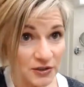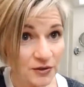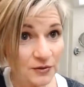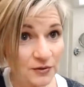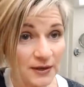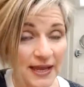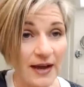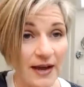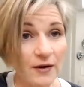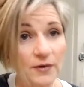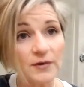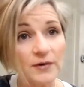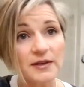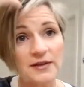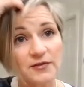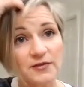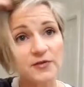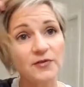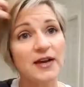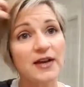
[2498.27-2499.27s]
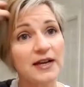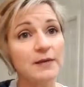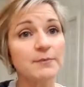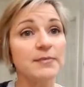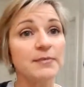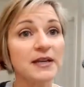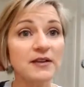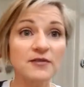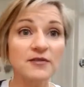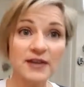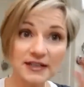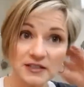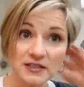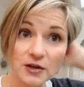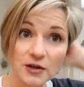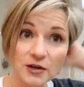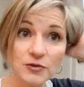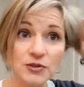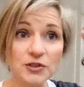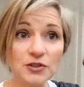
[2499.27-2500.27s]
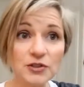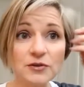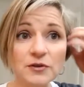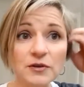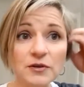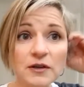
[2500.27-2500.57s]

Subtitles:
Now, if you've got a big event to go to,